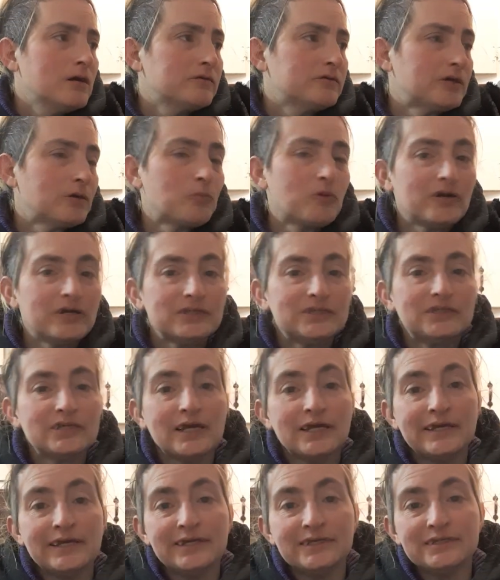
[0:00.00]
there was
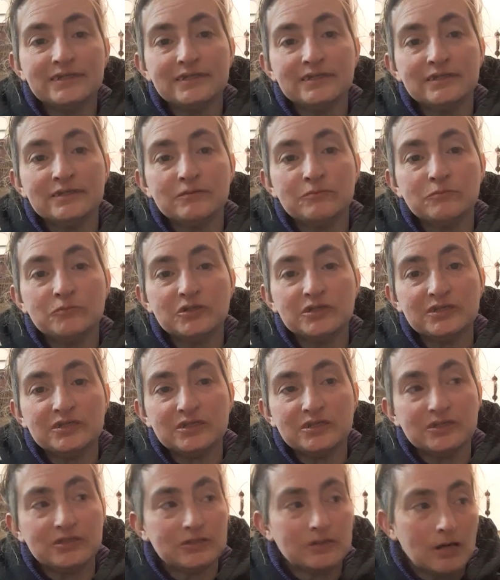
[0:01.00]
an incident with
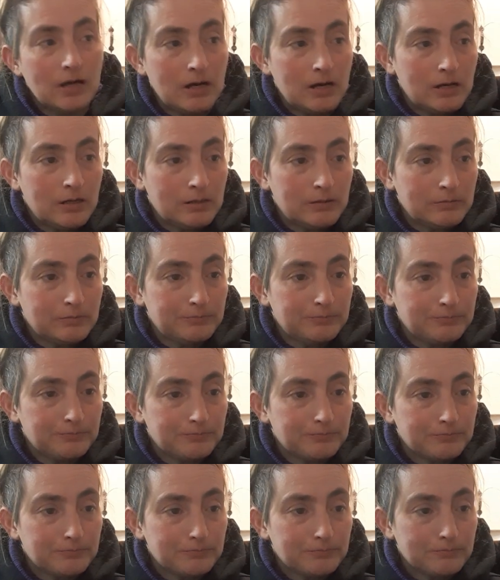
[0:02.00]
it, um,
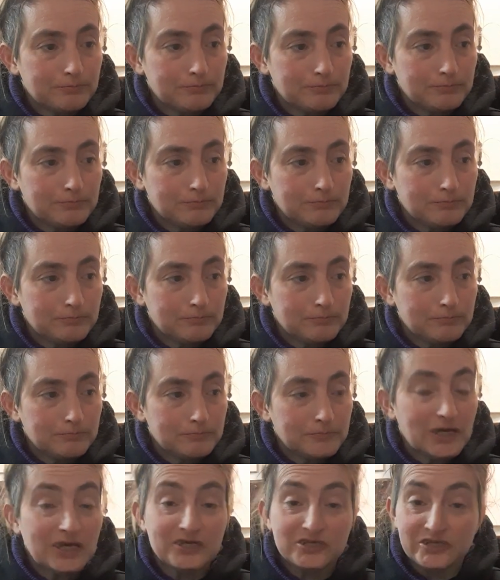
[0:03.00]

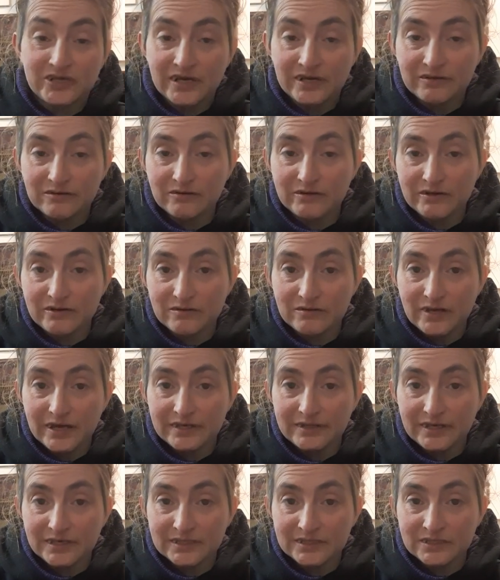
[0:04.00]
a chandelier
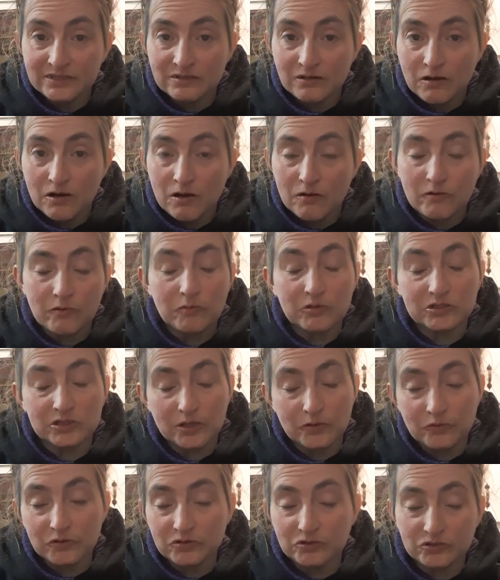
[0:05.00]
light that's in the hallway, which
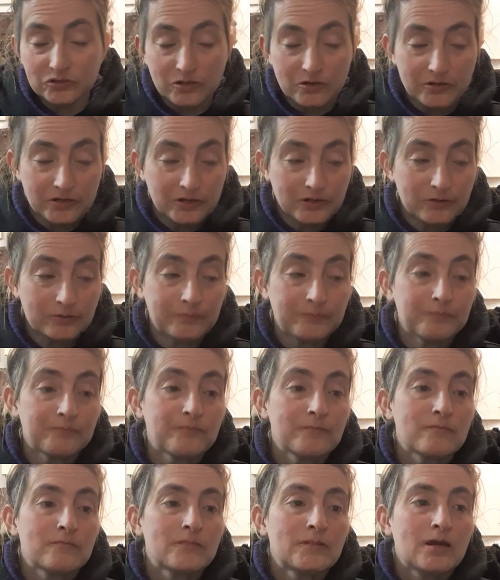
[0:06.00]
I will show you.
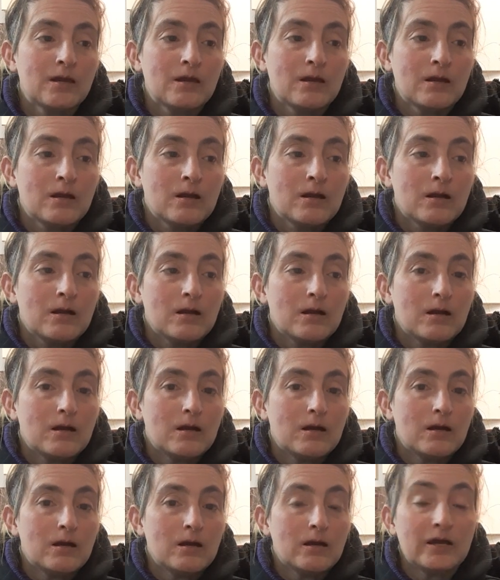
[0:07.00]

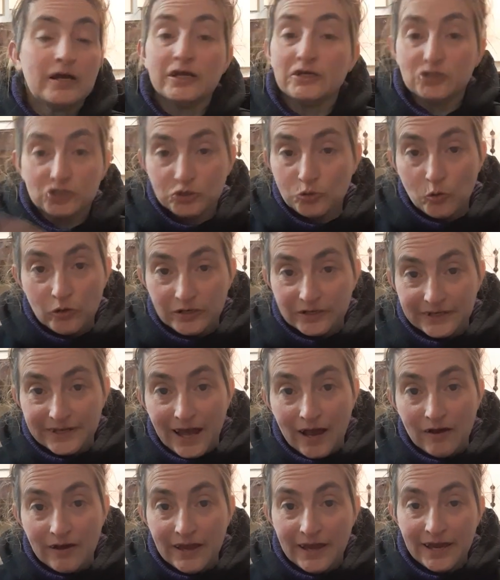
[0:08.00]
It shorted
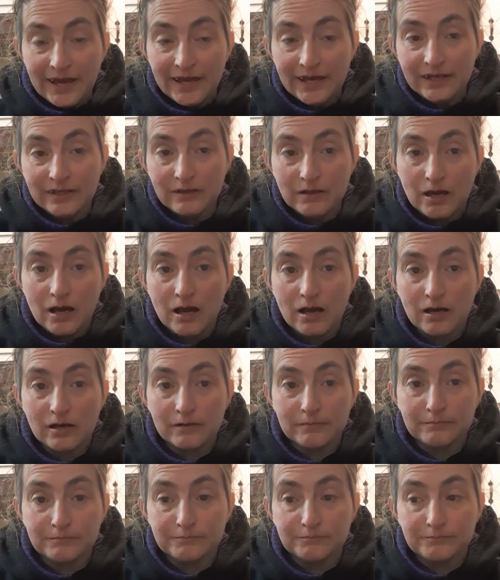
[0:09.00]
out and
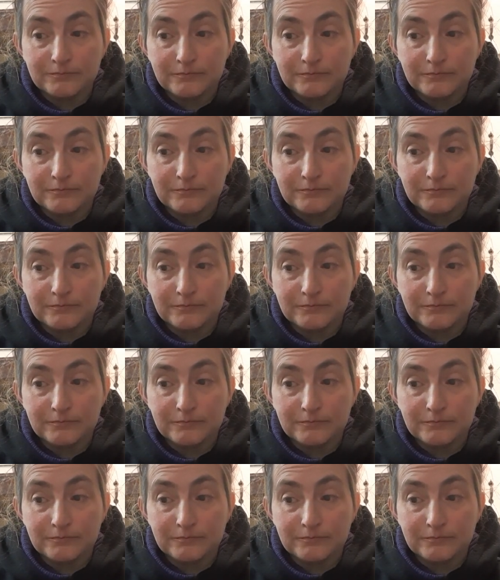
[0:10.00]
um,